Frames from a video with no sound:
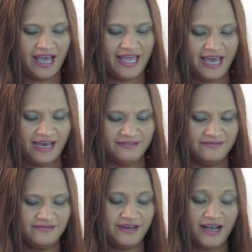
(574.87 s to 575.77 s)
I
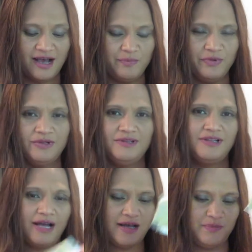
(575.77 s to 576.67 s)
have a couple
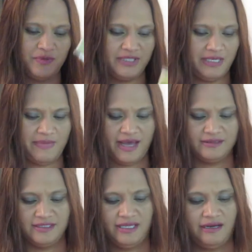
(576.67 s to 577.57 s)
tea
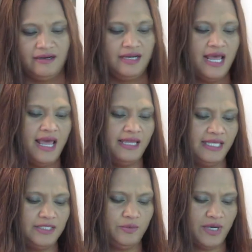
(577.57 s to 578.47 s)
bags in here.
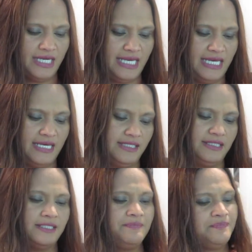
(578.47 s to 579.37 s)
This one
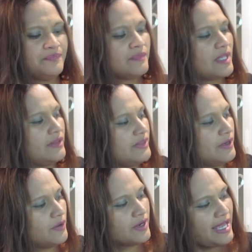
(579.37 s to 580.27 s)
is
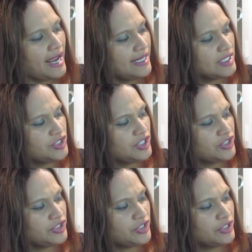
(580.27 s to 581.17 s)
the organic
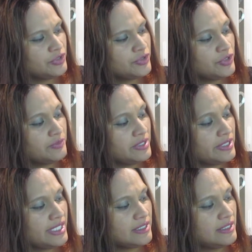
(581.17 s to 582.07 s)
ginger
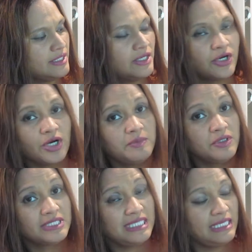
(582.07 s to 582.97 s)
turmeric
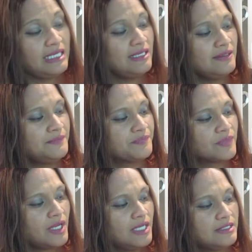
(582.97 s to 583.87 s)
herbal tea
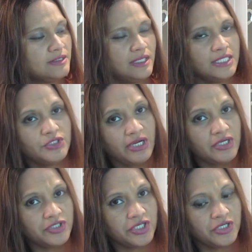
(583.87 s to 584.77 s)
at
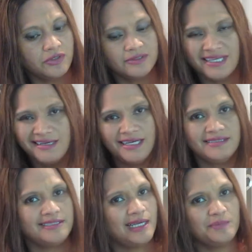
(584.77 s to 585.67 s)
Trader Joe's.
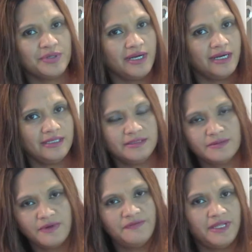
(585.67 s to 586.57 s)
Again, same
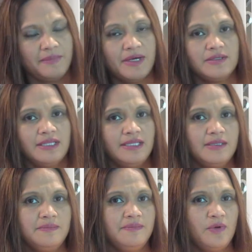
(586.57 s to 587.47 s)
price, roughly about a
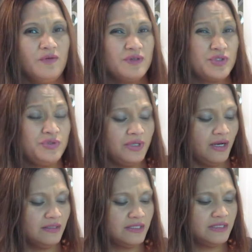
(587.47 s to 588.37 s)
little over
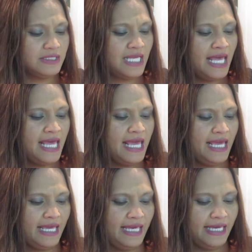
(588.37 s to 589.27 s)
$2.
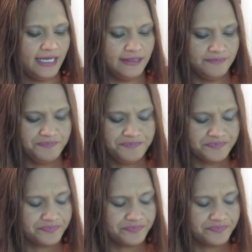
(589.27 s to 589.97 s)
And